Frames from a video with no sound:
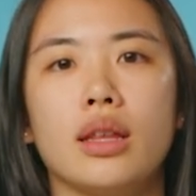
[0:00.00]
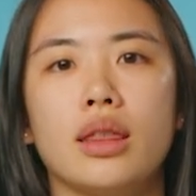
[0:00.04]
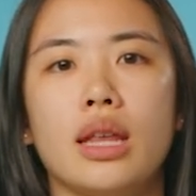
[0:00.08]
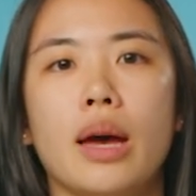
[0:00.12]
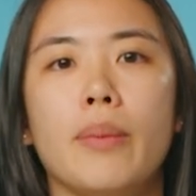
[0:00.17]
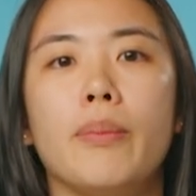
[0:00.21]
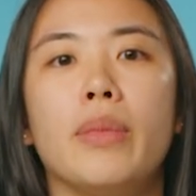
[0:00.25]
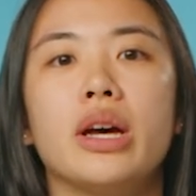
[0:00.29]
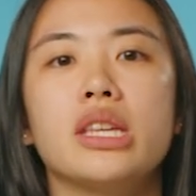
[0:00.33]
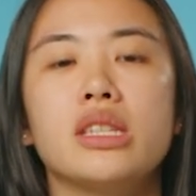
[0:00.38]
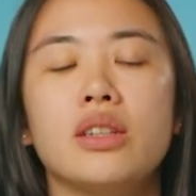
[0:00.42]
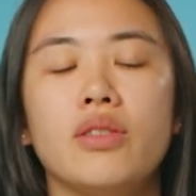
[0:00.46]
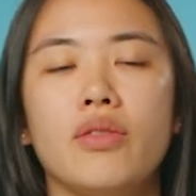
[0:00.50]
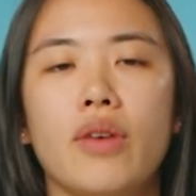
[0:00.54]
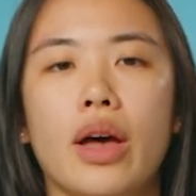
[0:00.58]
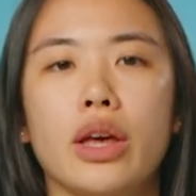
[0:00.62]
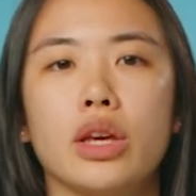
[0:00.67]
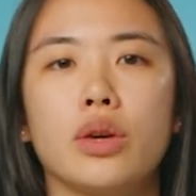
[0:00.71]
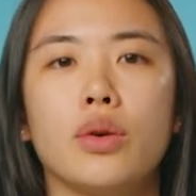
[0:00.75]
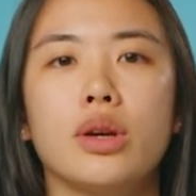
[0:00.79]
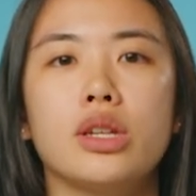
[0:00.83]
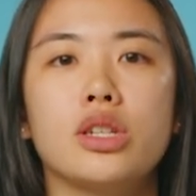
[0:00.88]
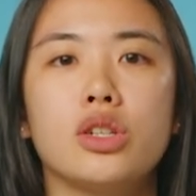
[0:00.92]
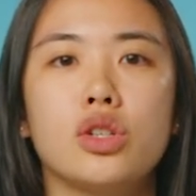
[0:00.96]
that must
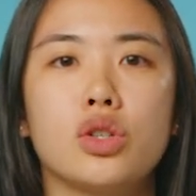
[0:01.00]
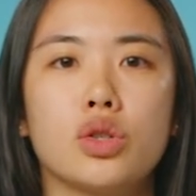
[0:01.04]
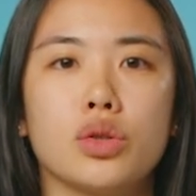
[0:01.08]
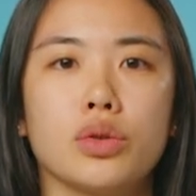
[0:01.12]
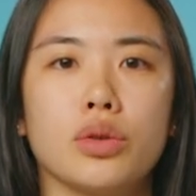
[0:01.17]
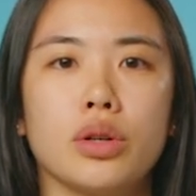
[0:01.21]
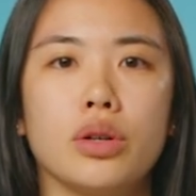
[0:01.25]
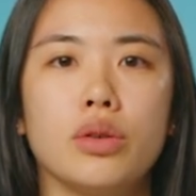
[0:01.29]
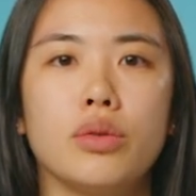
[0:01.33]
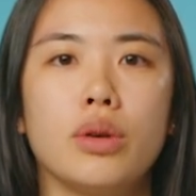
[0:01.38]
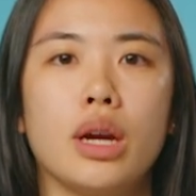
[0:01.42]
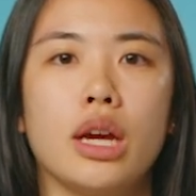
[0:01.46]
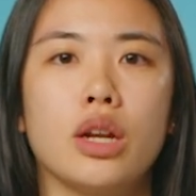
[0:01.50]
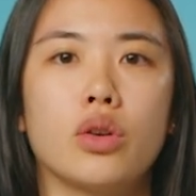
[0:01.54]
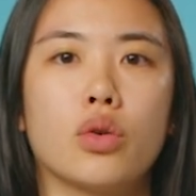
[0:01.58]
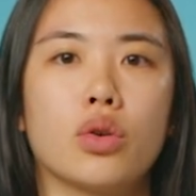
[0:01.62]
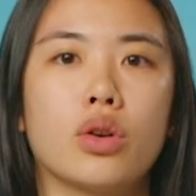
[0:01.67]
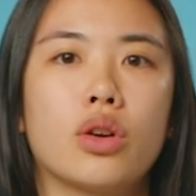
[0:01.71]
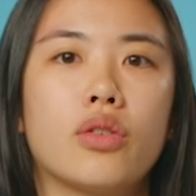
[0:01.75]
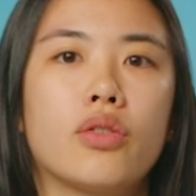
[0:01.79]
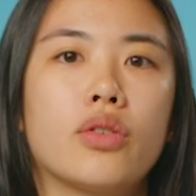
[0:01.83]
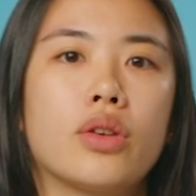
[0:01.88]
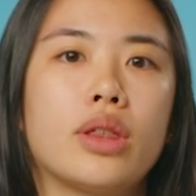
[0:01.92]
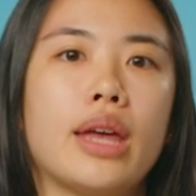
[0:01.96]
evaluate to true in
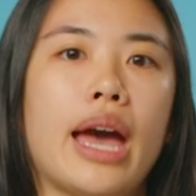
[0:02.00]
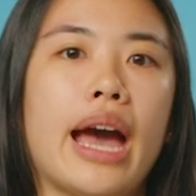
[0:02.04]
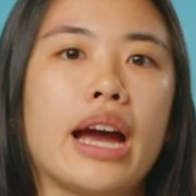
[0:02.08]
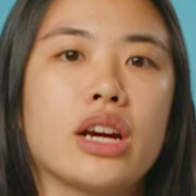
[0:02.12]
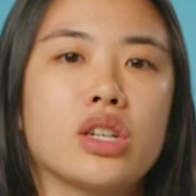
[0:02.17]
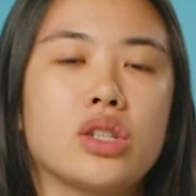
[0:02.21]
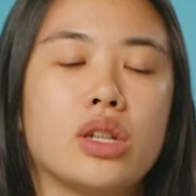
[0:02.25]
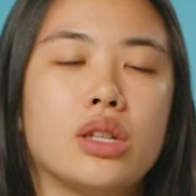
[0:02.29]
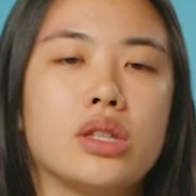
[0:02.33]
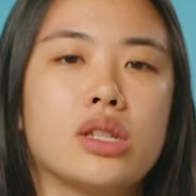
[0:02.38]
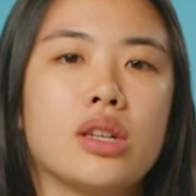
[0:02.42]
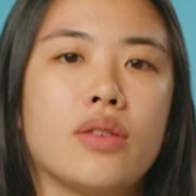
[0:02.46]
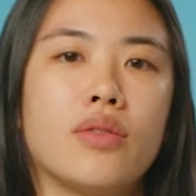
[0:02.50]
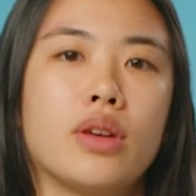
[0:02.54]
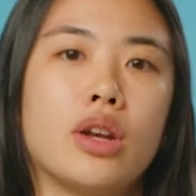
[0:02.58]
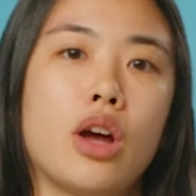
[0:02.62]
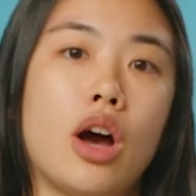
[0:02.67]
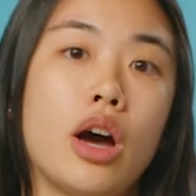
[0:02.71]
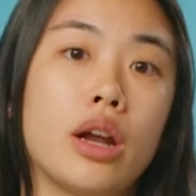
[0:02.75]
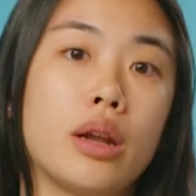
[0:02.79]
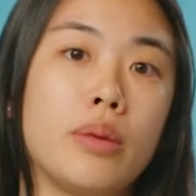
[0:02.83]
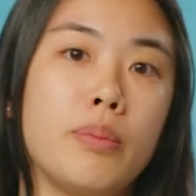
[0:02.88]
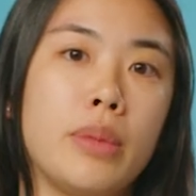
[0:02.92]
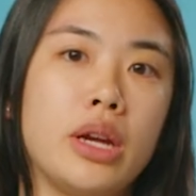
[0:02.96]
order for the actions of an
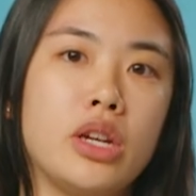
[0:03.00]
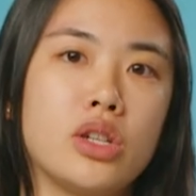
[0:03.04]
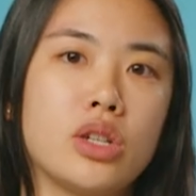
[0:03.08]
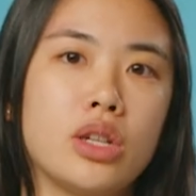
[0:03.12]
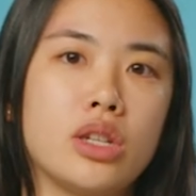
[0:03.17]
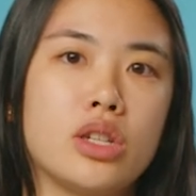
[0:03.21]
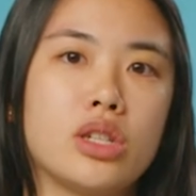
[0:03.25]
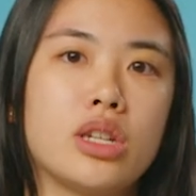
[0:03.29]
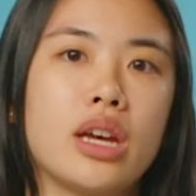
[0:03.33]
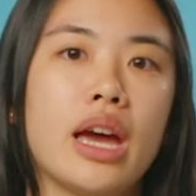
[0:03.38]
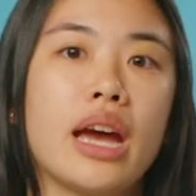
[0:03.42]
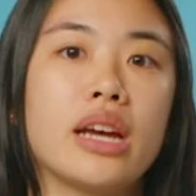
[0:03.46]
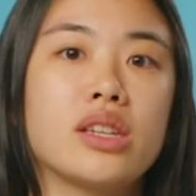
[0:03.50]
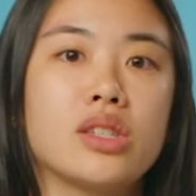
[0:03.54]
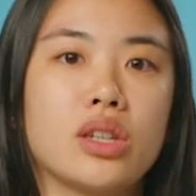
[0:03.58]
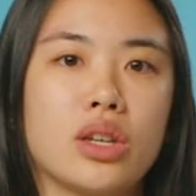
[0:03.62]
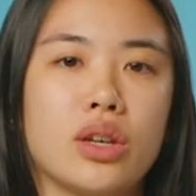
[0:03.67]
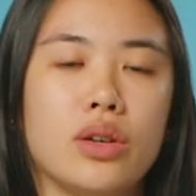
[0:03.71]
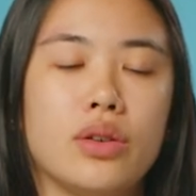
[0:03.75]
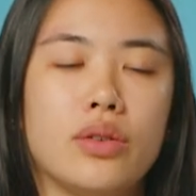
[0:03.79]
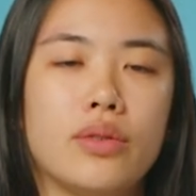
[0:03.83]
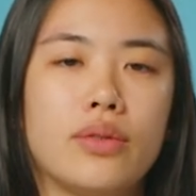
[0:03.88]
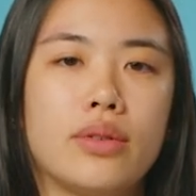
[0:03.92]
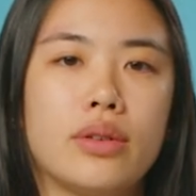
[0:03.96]
automation to
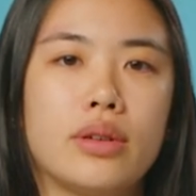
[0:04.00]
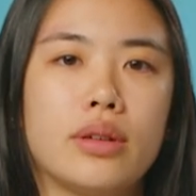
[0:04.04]
execute.